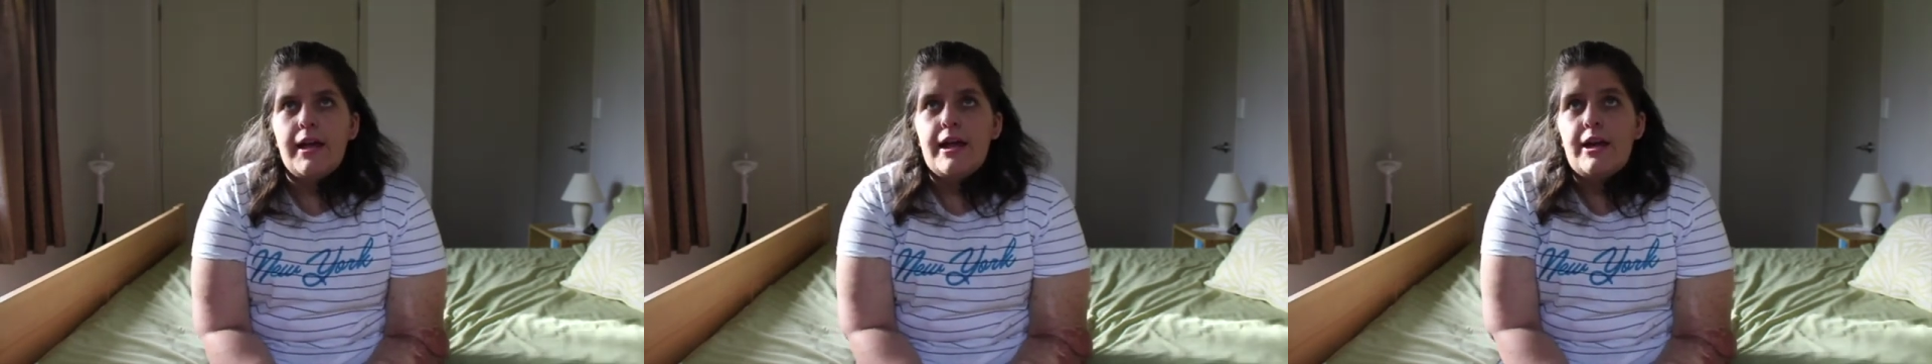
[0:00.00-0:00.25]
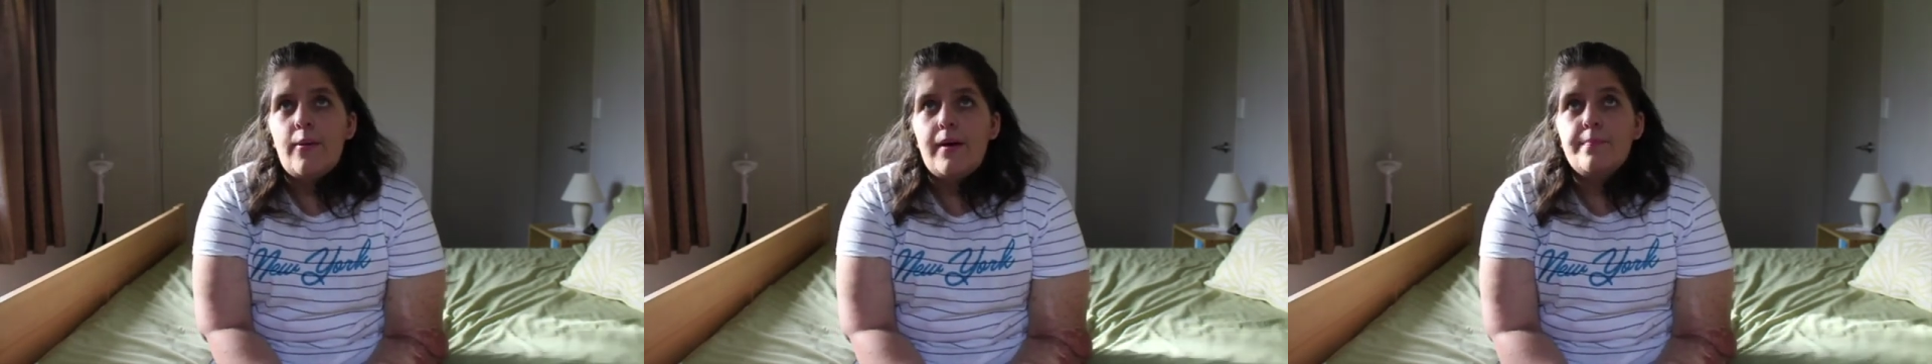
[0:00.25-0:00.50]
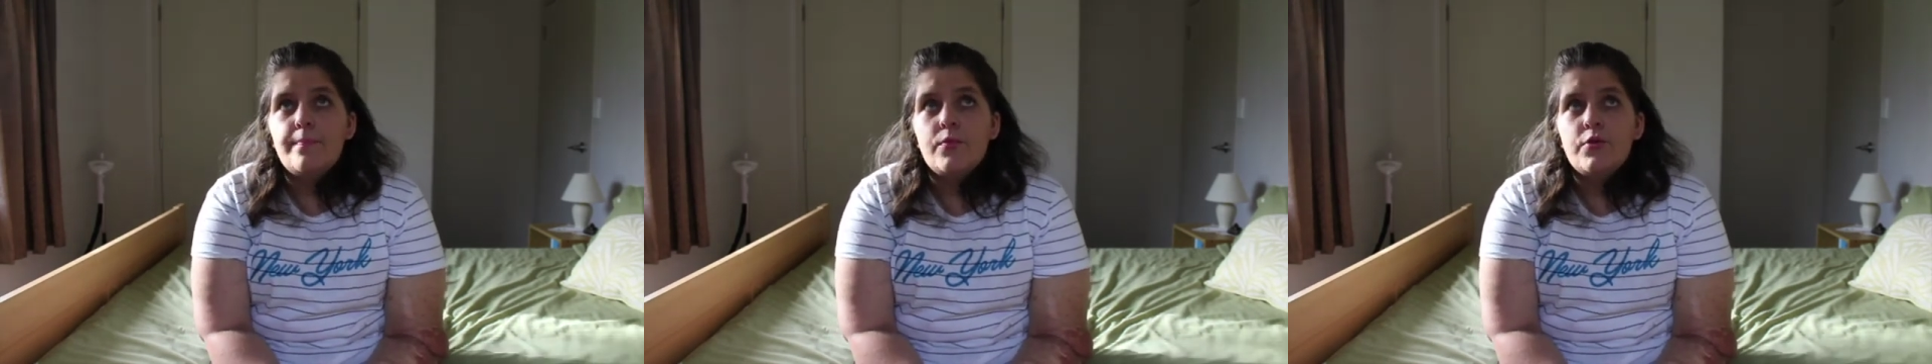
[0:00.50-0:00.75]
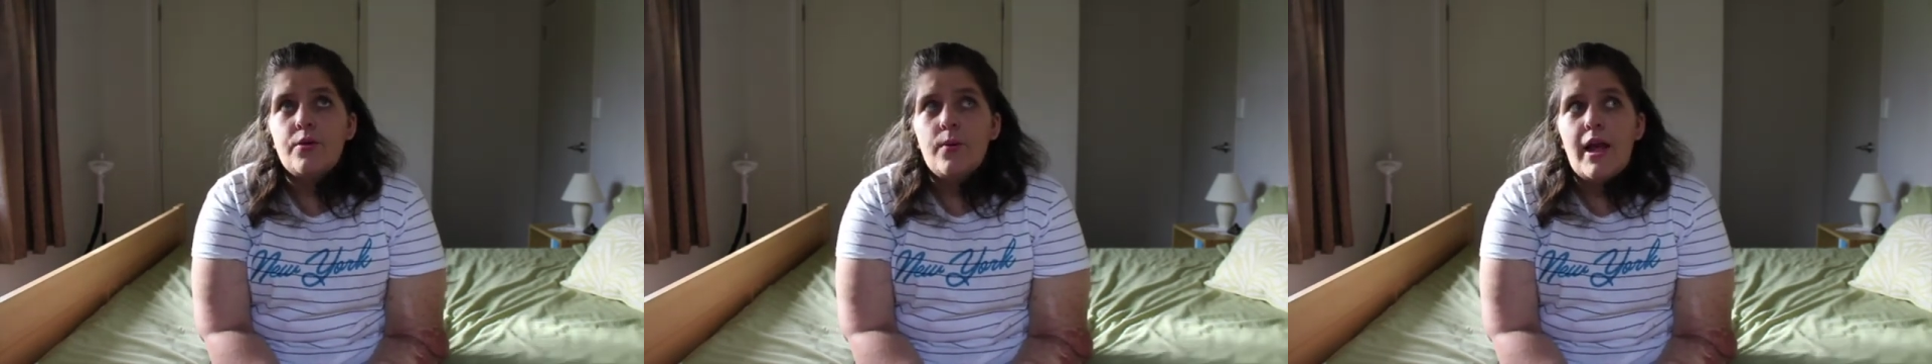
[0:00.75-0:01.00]
Anyway,
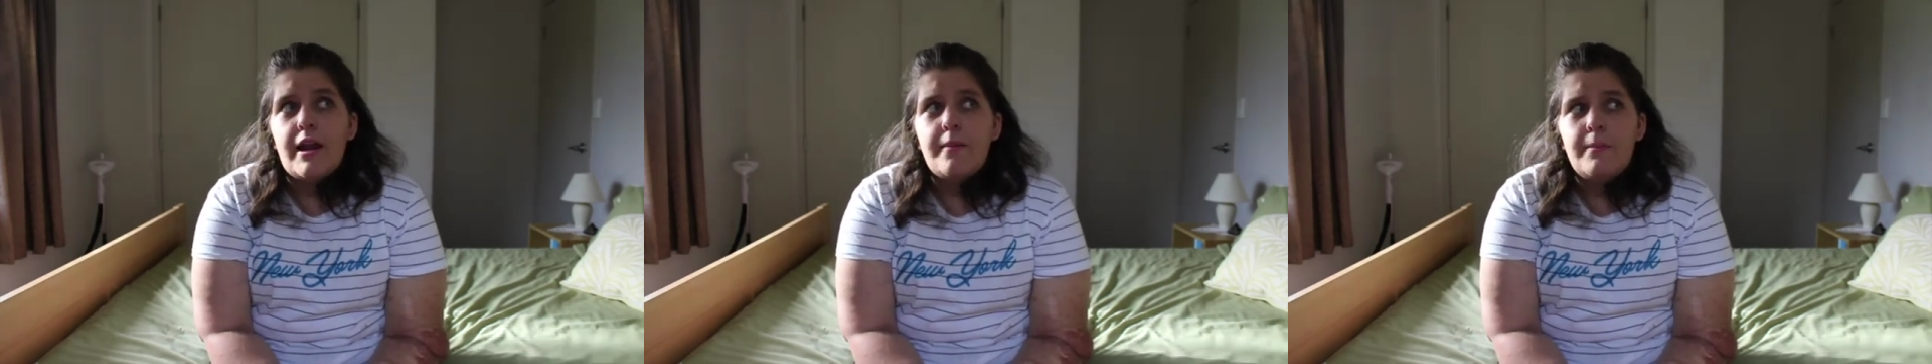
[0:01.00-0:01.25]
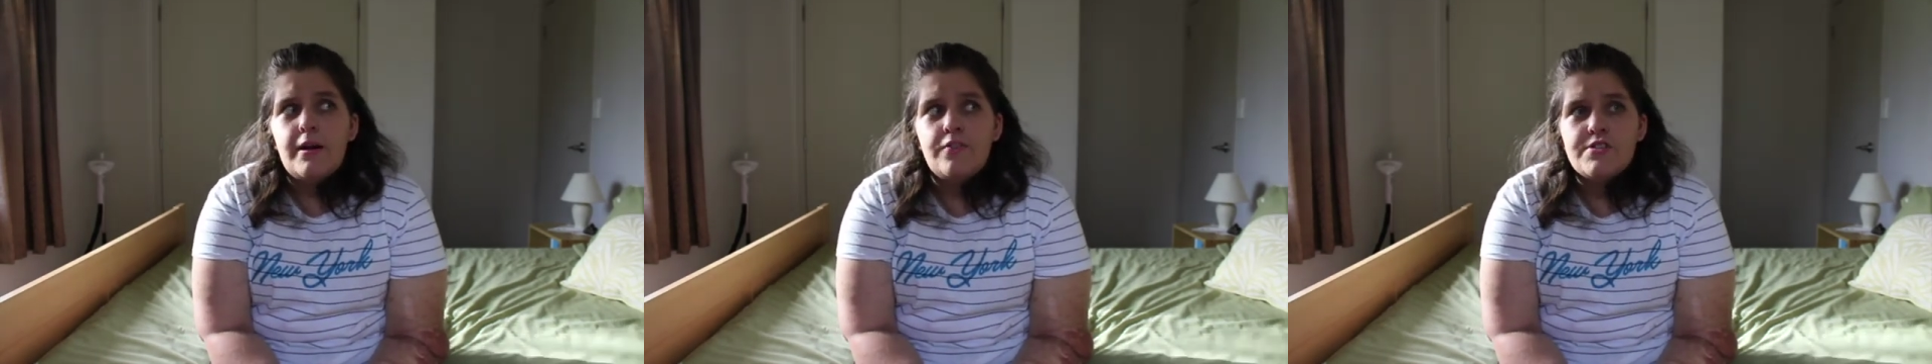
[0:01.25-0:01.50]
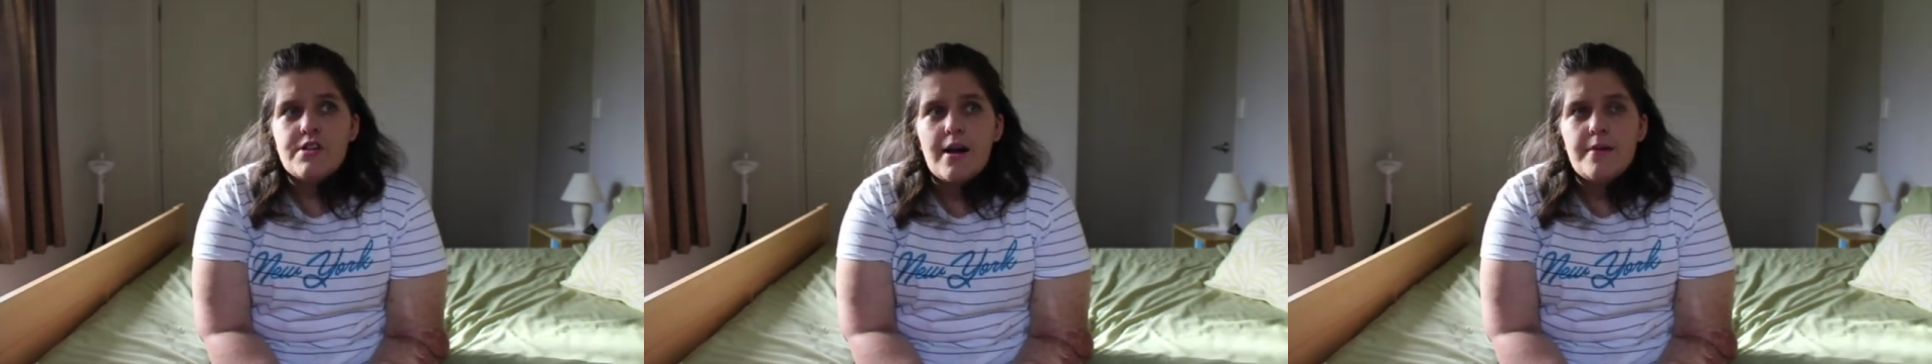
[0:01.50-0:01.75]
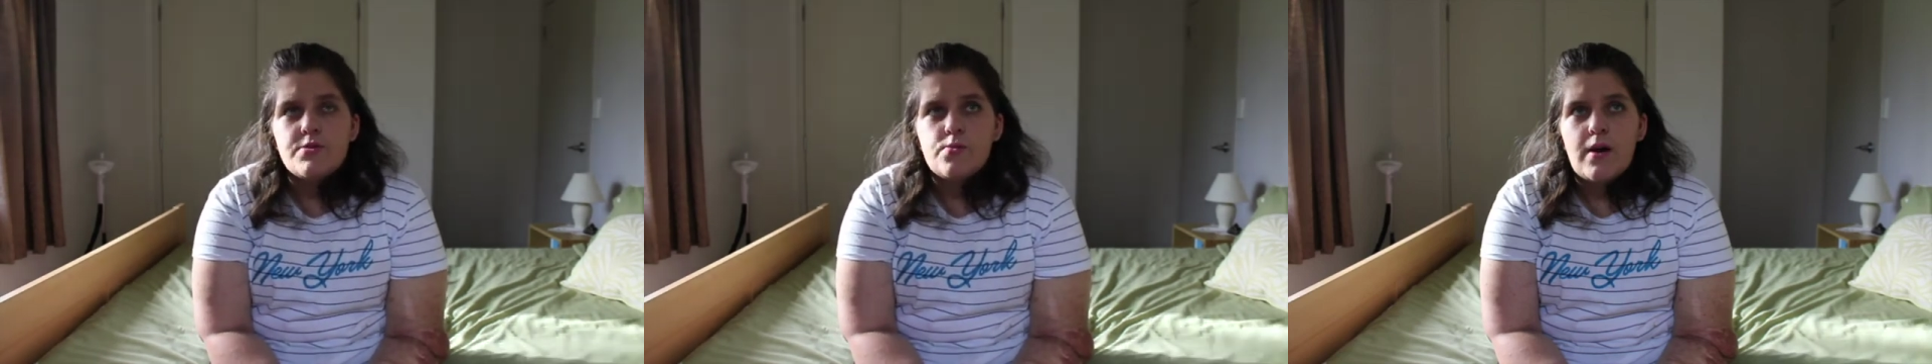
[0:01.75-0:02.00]
so we had a bit of
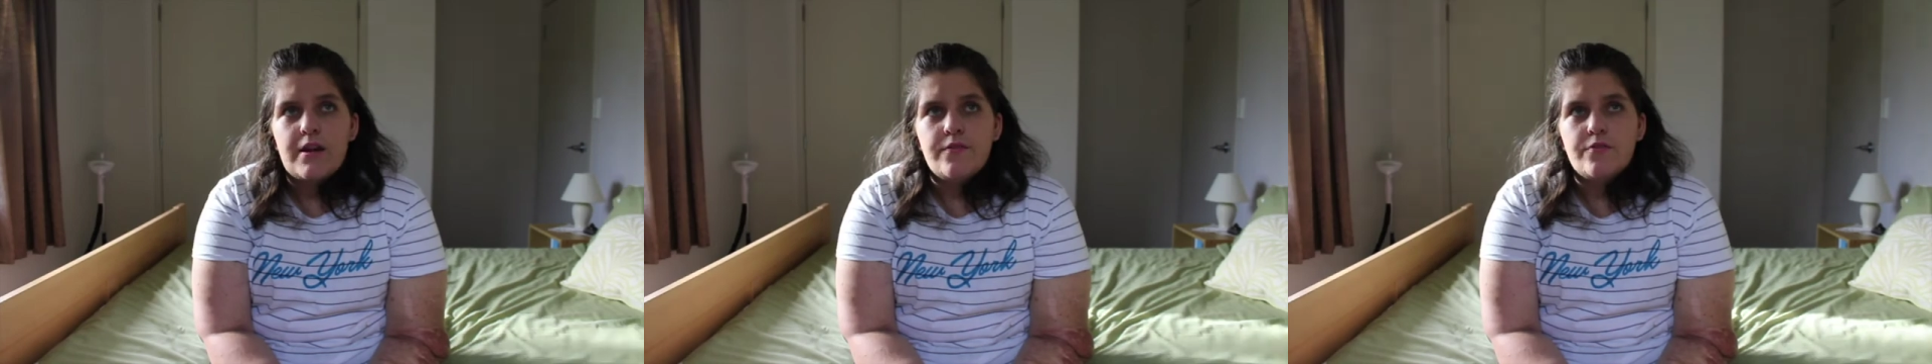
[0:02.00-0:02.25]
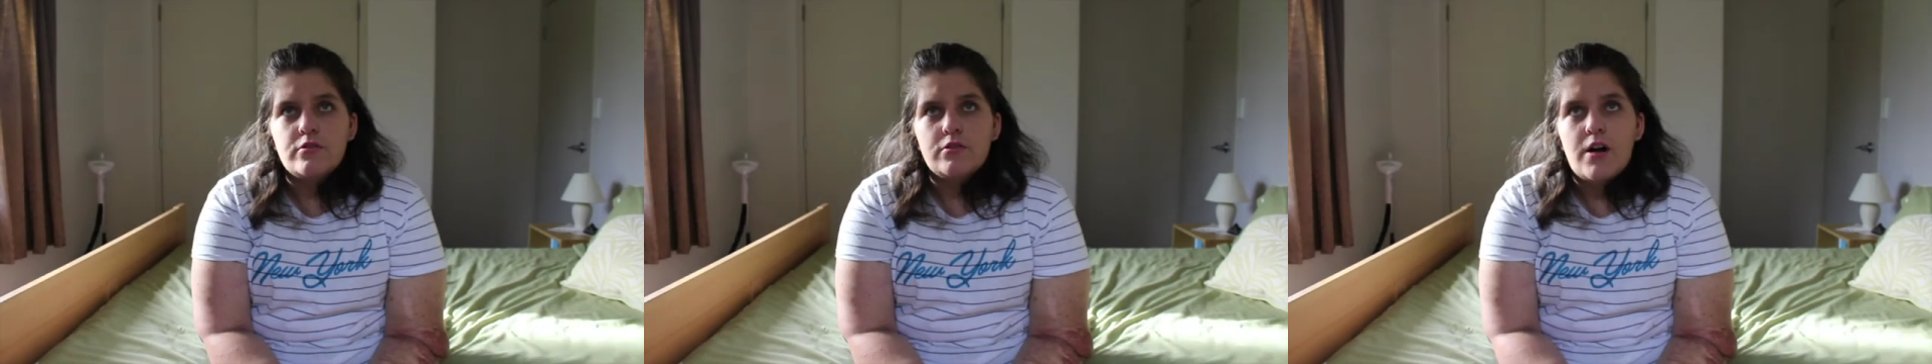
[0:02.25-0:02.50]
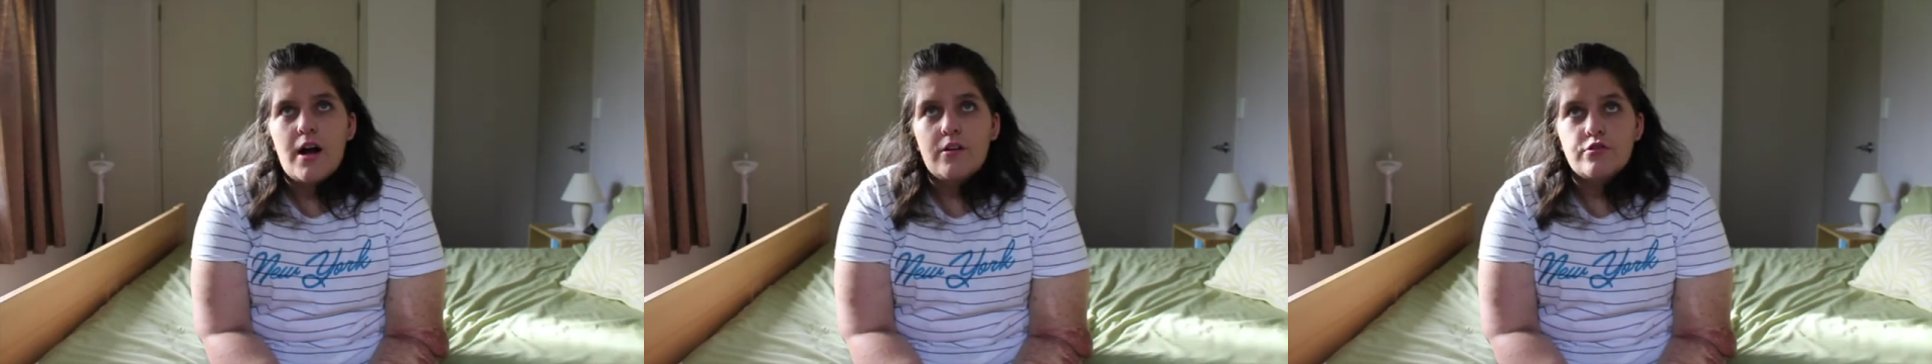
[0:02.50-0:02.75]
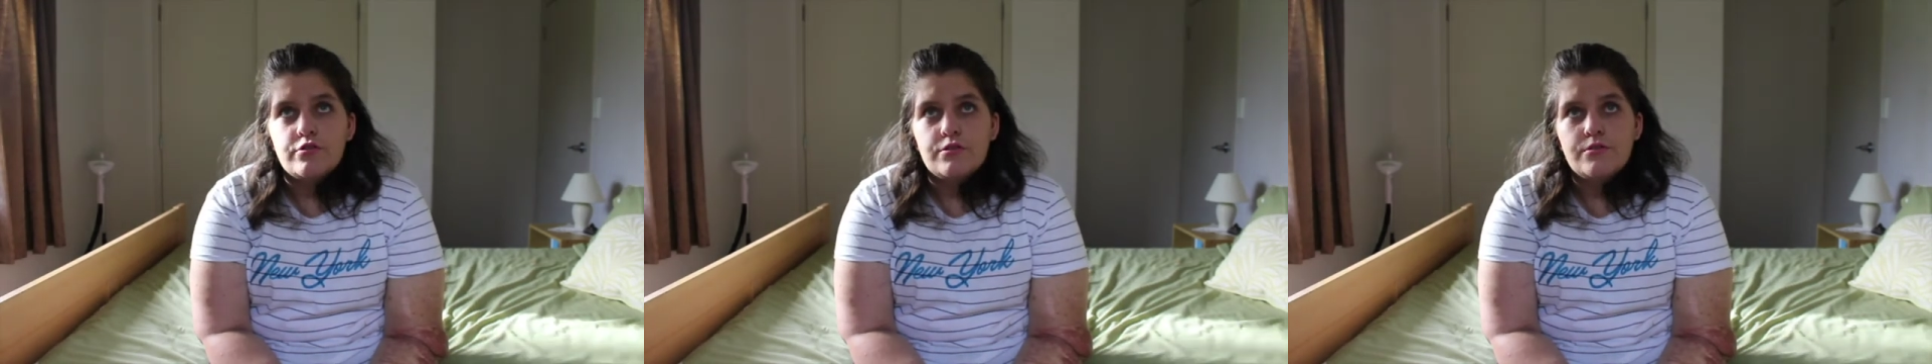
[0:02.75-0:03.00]
time to wait for
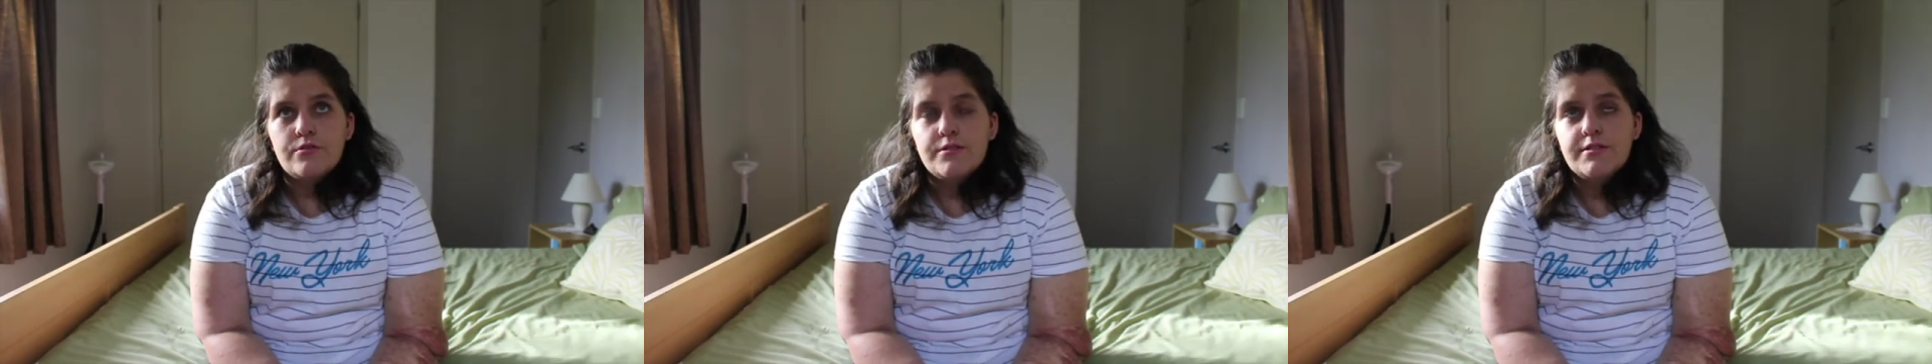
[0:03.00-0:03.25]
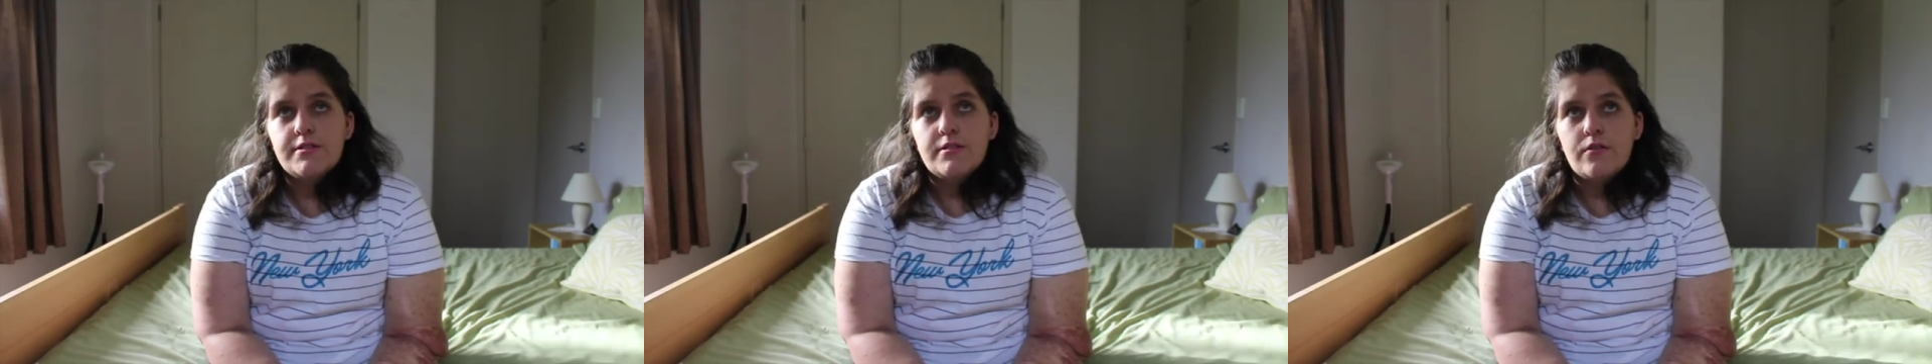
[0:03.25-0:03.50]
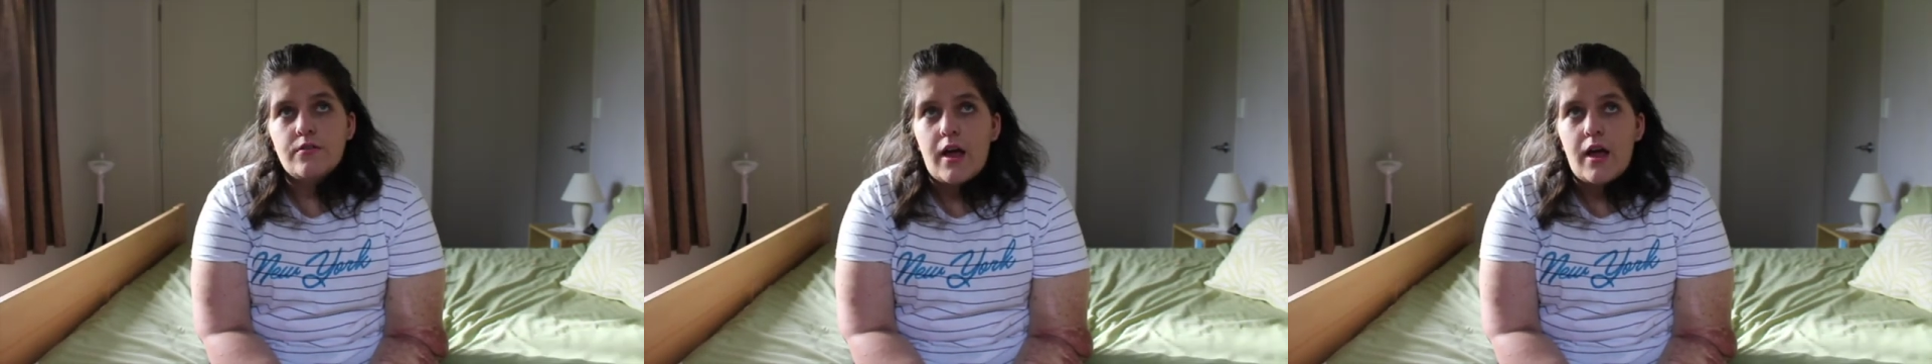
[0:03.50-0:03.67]
our cruise,